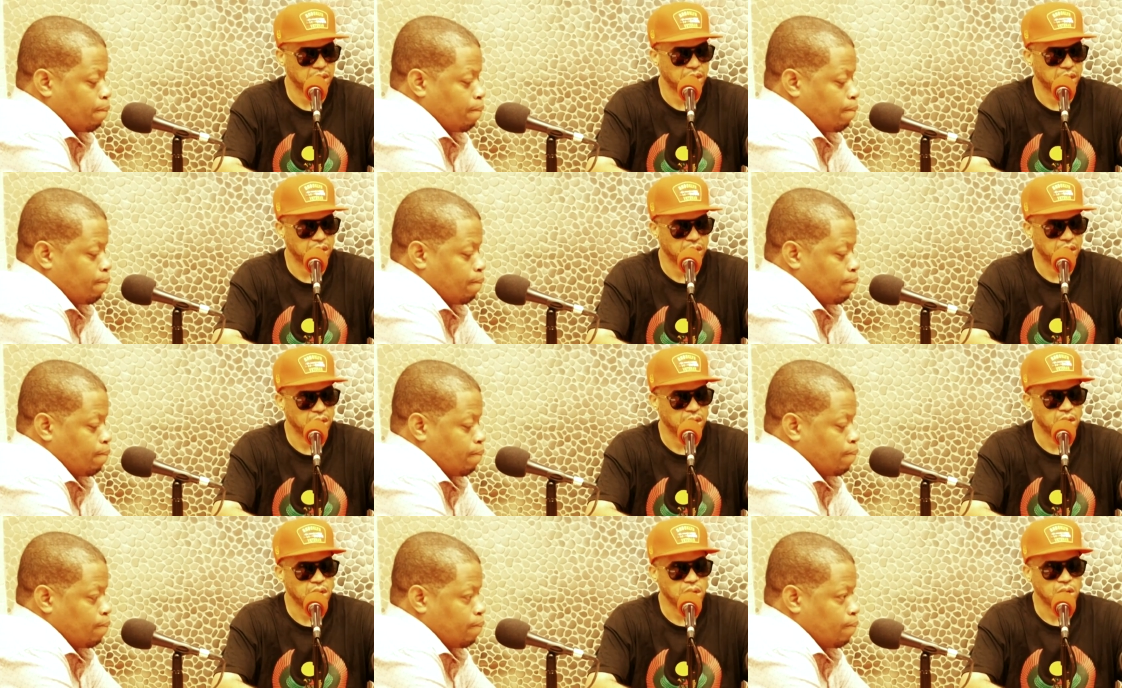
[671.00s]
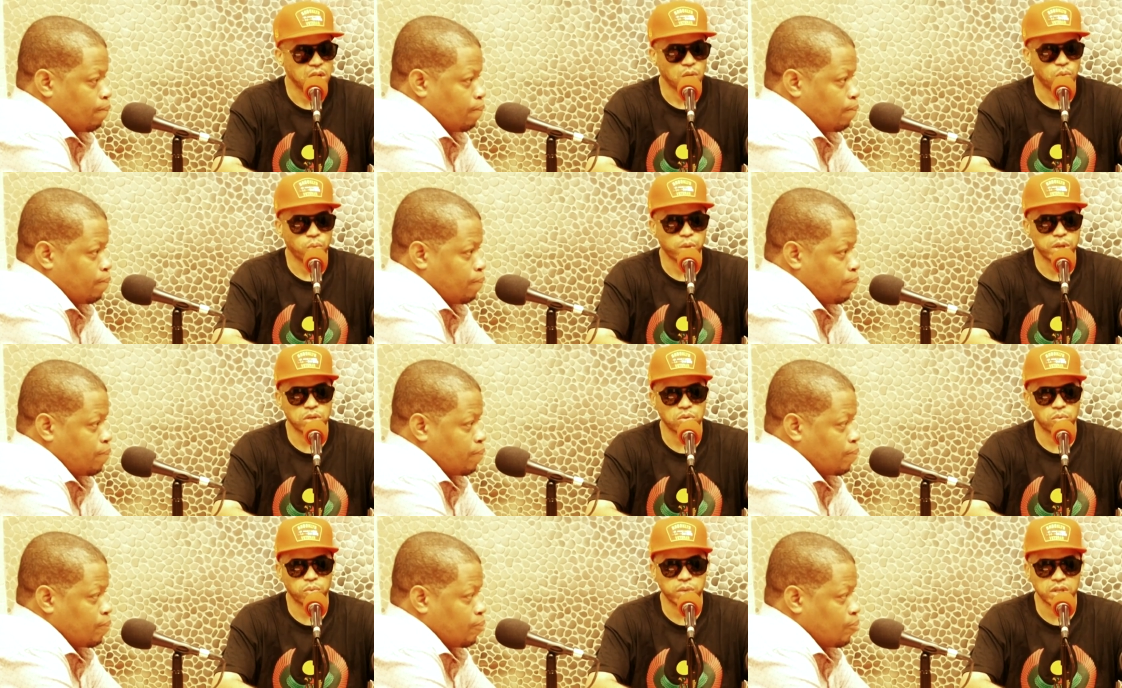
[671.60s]
Speaker 1: yeah. do you."
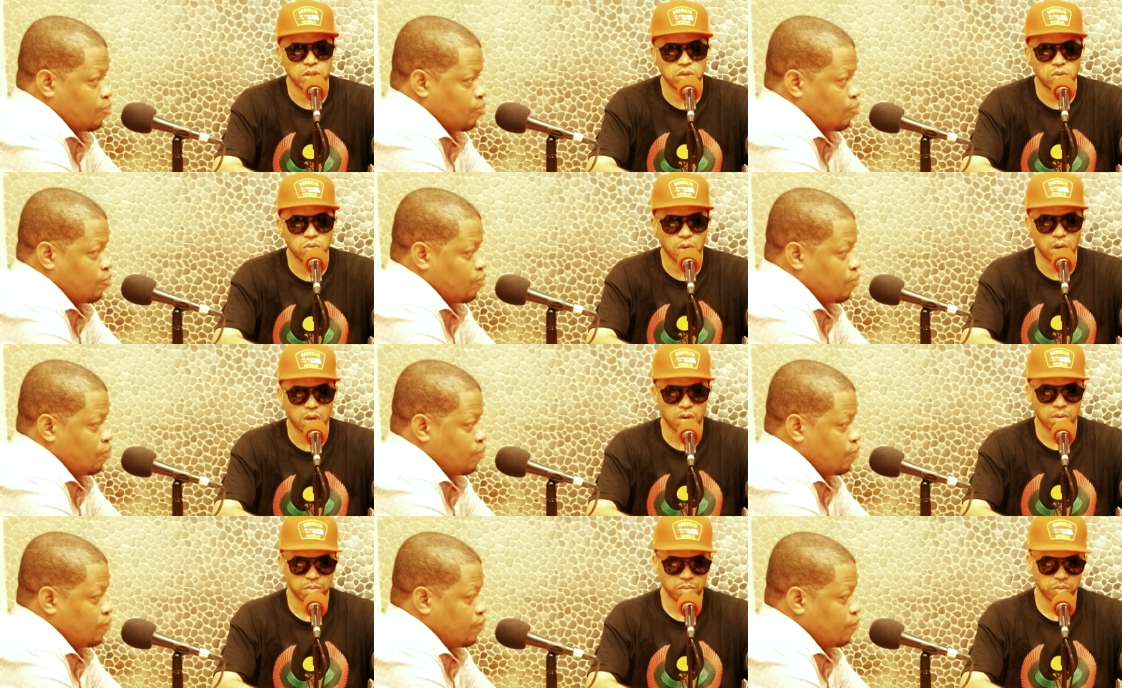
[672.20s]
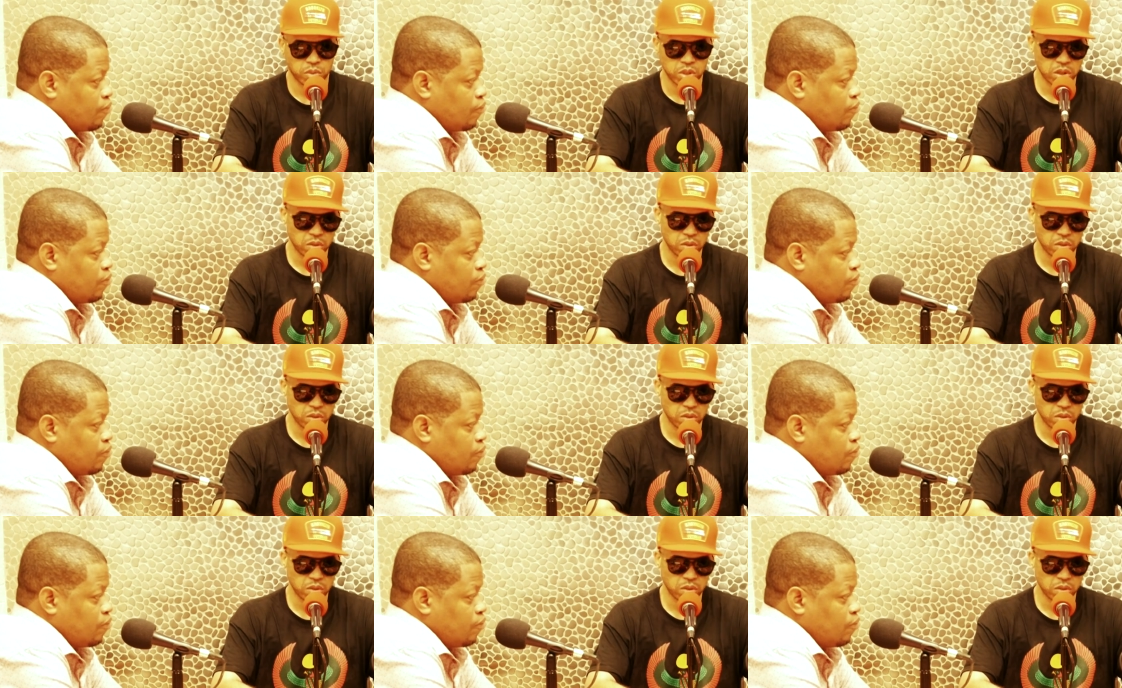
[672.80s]
When when you um